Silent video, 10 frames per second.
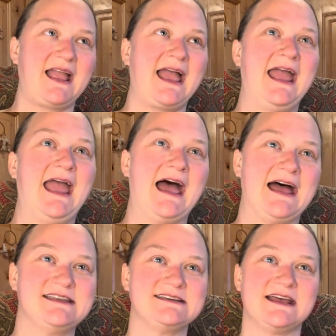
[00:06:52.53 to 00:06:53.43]

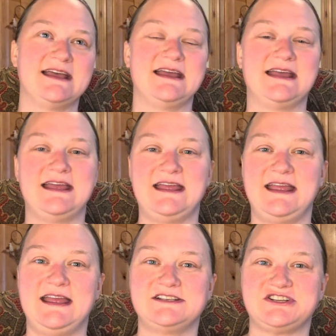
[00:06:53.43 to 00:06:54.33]
And
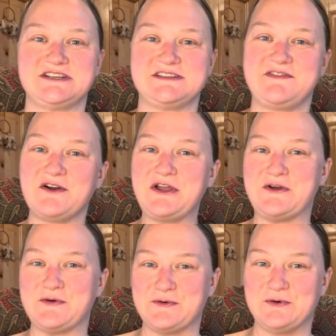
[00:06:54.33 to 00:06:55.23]
it's just very
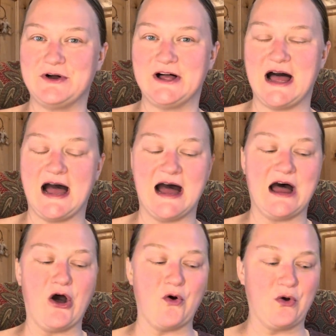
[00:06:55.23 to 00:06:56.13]
cool
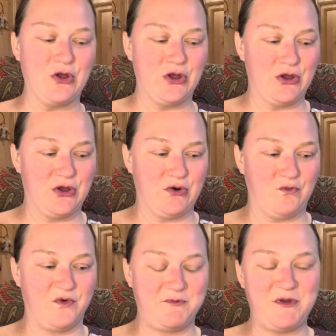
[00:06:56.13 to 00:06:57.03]
how
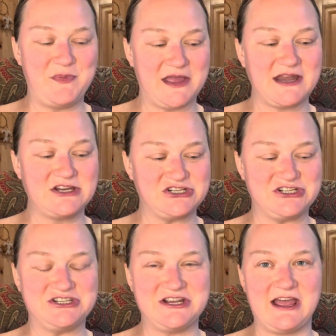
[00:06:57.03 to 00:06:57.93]
when we begin to
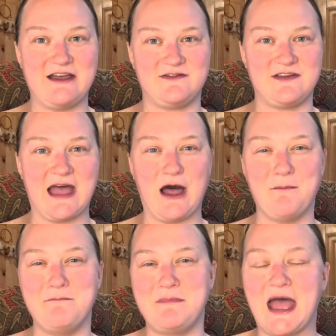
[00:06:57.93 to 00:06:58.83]
shift, how
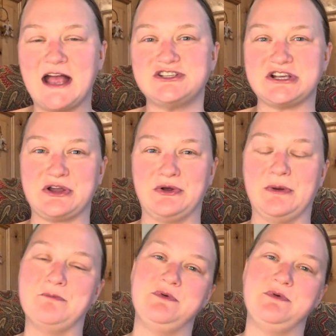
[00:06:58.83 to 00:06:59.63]
magical and